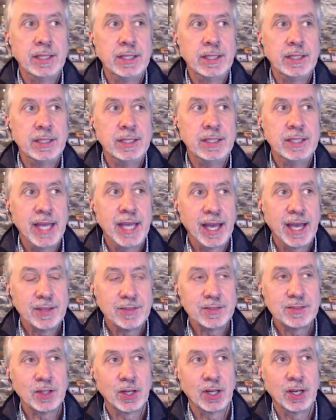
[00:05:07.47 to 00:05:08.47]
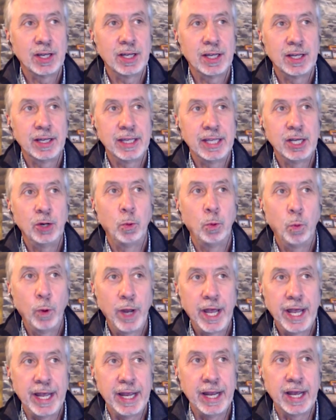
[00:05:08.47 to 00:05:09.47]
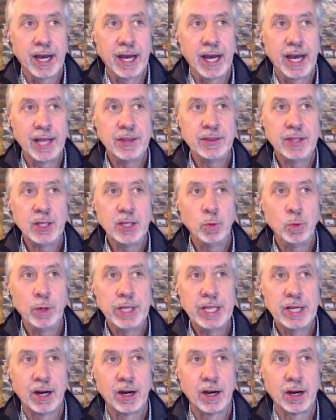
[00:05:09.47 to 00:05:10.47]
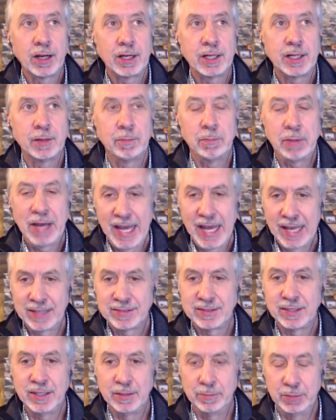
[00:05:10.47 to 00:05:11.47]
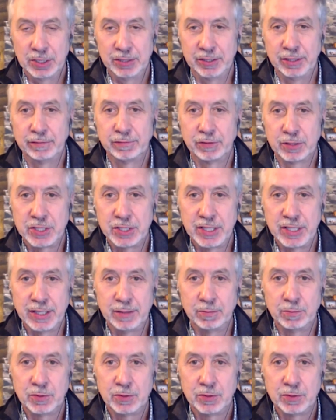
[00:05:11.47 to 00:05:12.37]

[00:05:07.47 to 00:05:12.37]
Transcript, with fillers: Yes, uh, in a way, I think we are capacity building for teams.